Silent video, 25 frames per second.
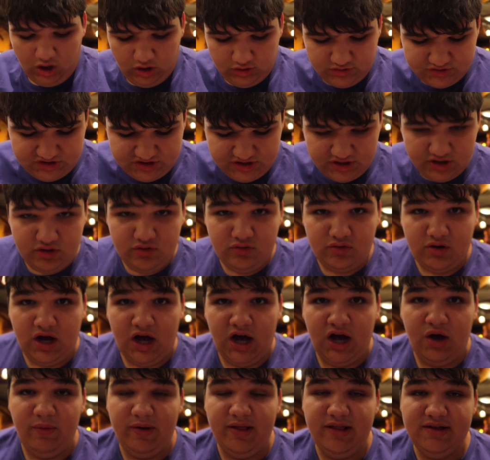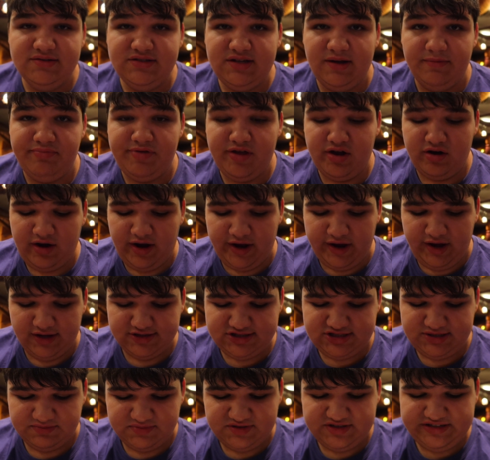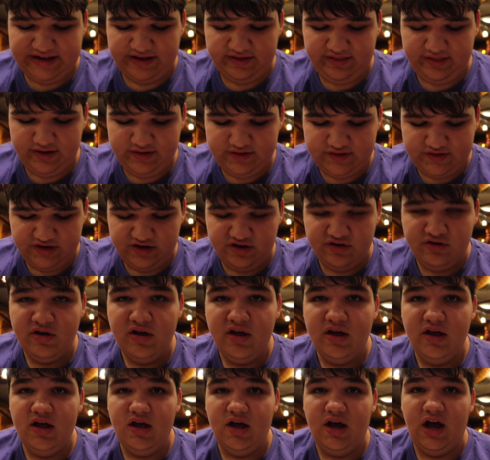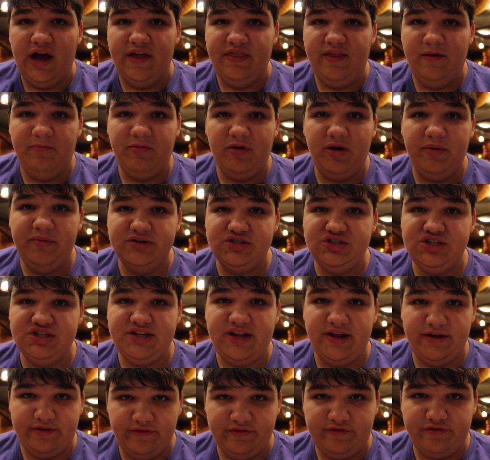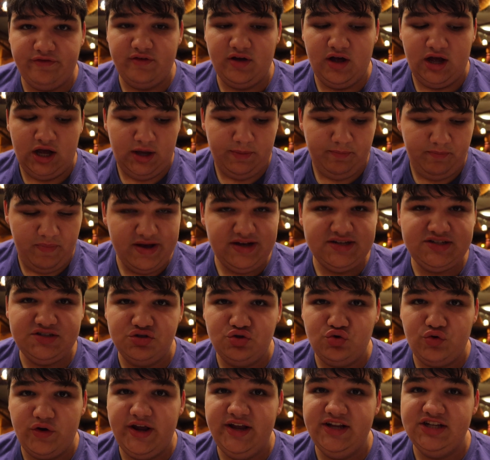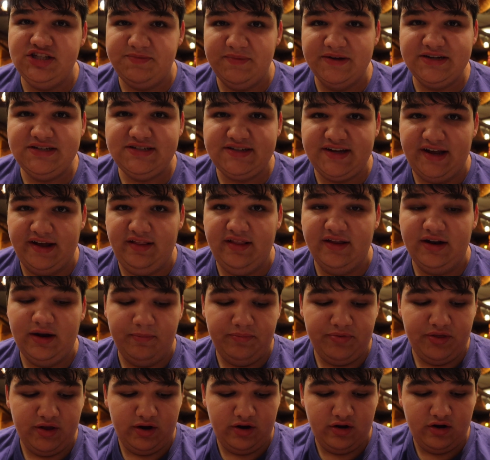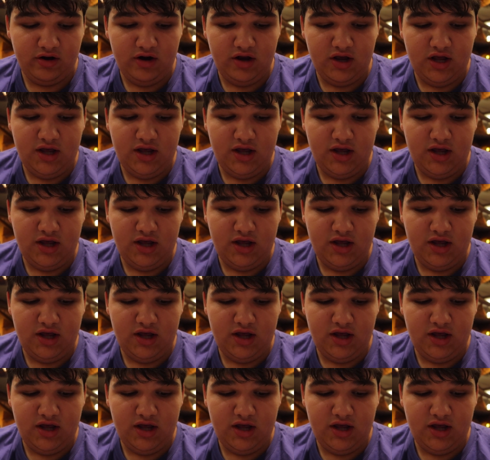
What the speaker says: Also, while I was up there, I got some salad too. They pretty much just have mixed greens, mixed salad up there,